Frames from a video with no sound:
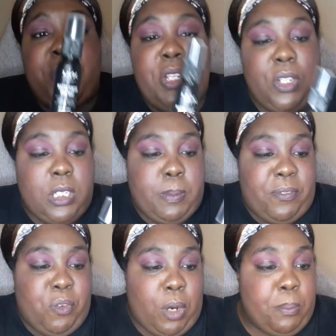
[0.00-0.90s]
used
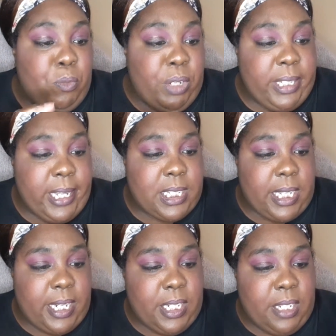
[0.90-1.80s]
before. I'm really
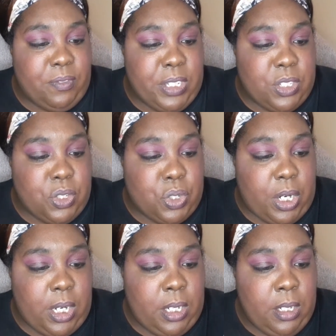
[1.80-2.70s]
excited to give this a
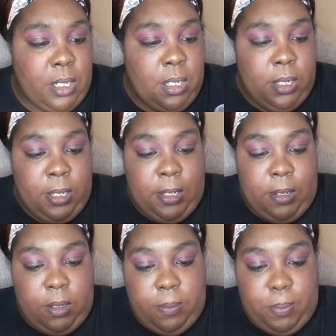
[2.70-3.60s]
try.
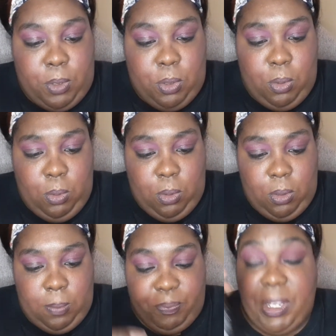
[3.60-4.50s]

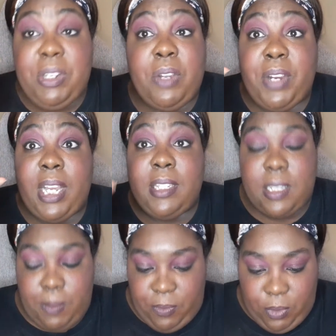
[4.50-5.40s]
Cool. I never had
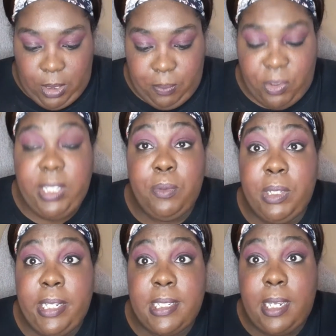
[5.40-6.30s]
this before. I'm really,
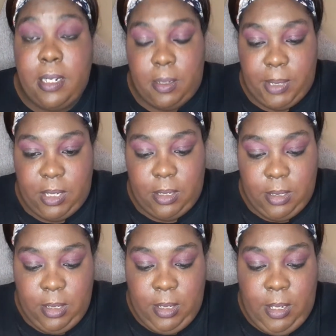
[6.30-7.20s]
really excited about
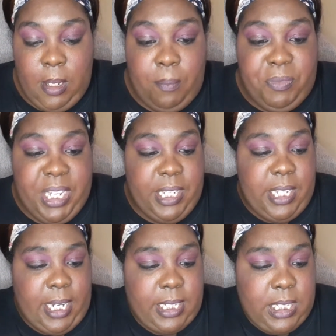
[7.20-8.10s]
it. The
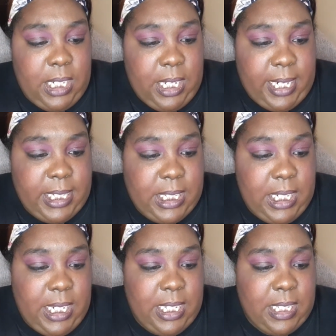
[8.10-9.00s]
next thing I see
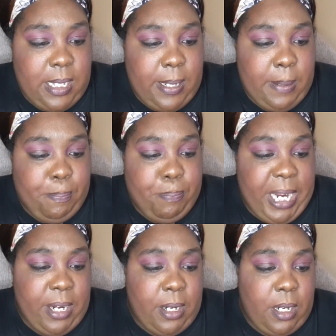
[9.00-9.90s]
is the
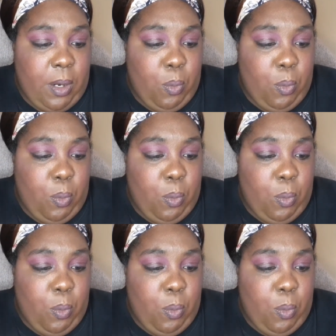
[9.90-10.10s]
Bear